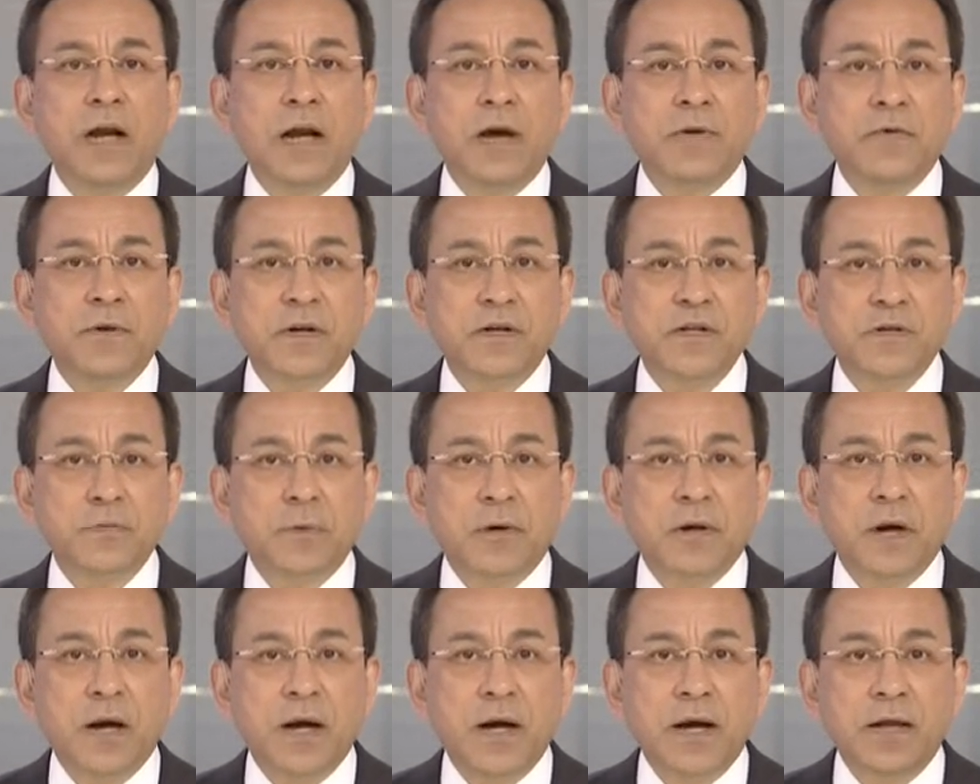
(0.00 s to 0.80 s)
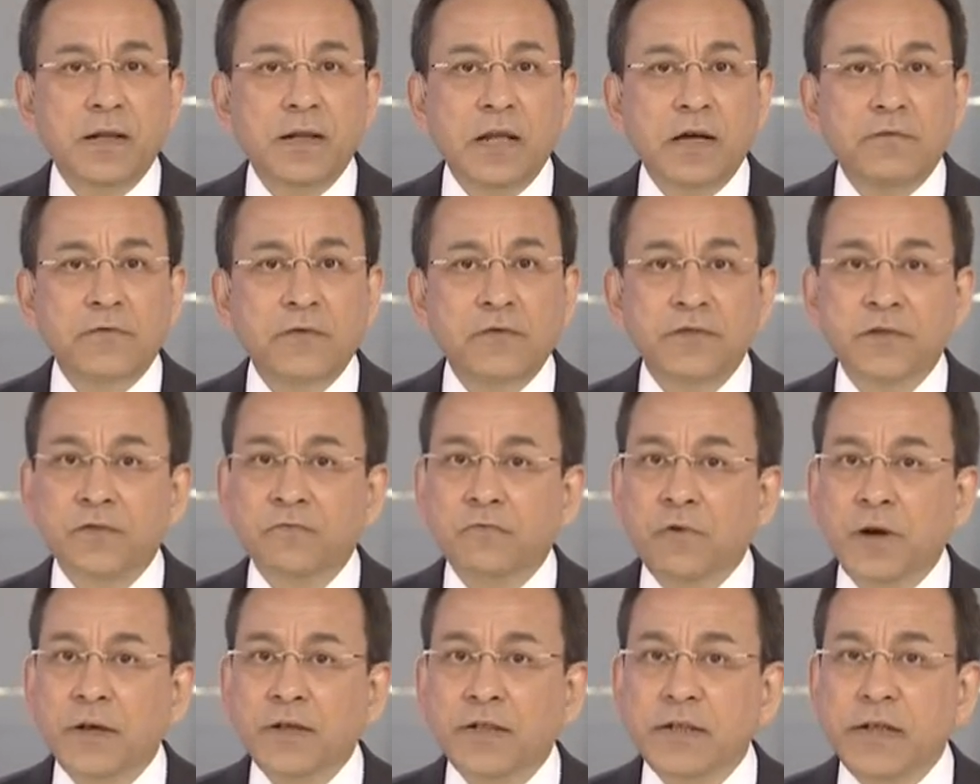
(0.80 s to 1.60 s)
areas where high levels of
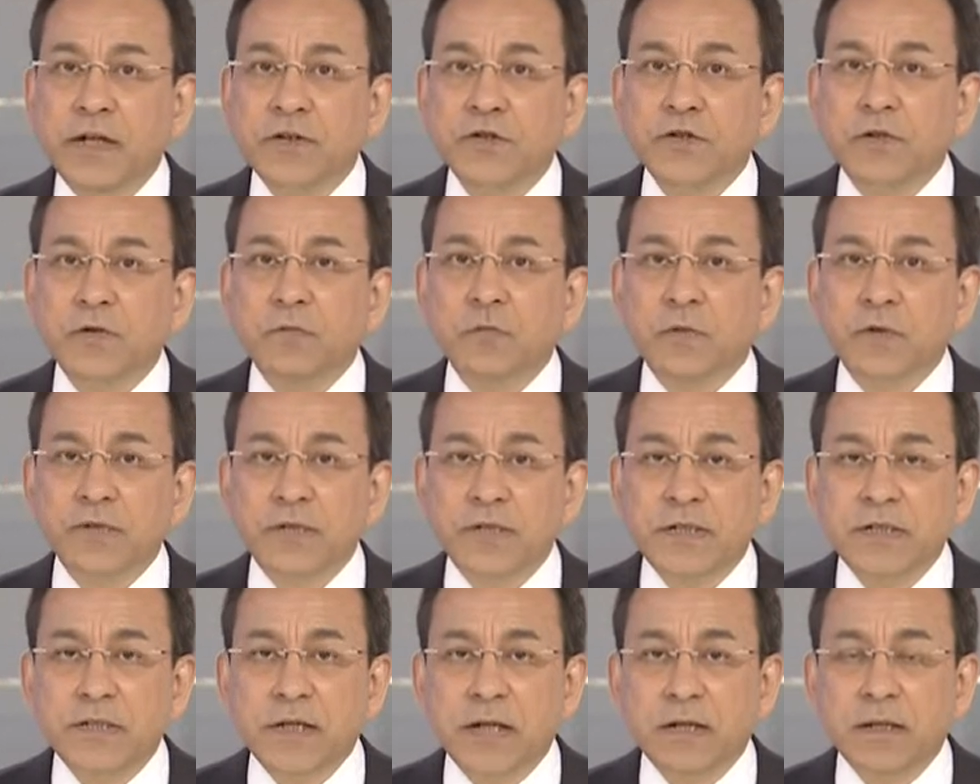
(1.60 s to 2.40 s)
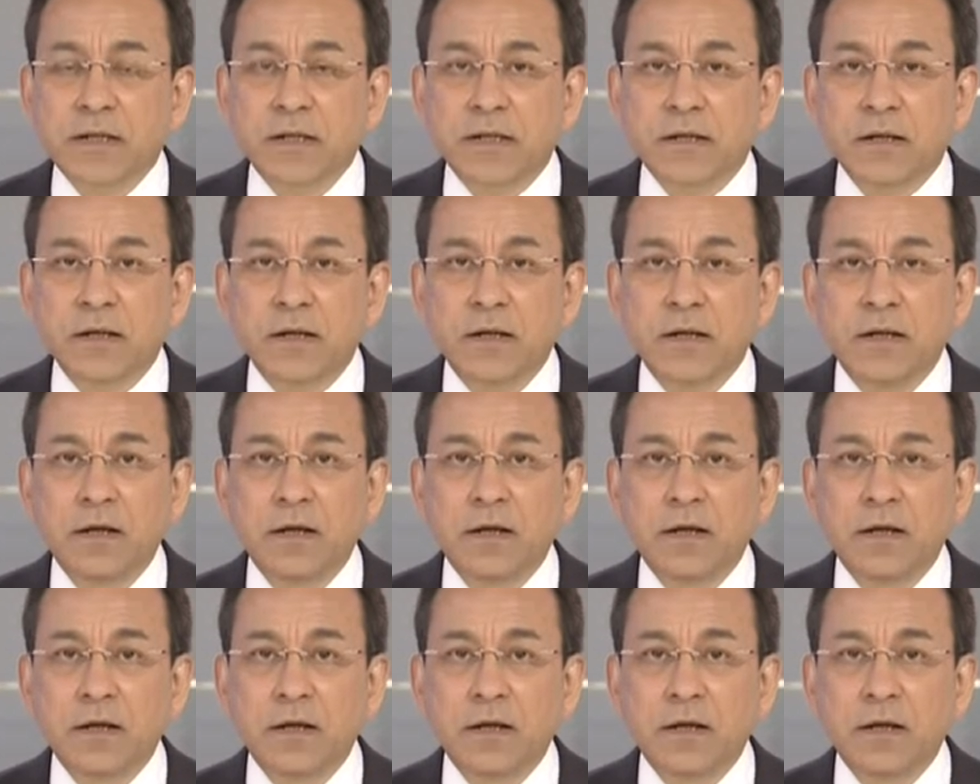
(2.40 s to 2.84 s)
radiation were detected.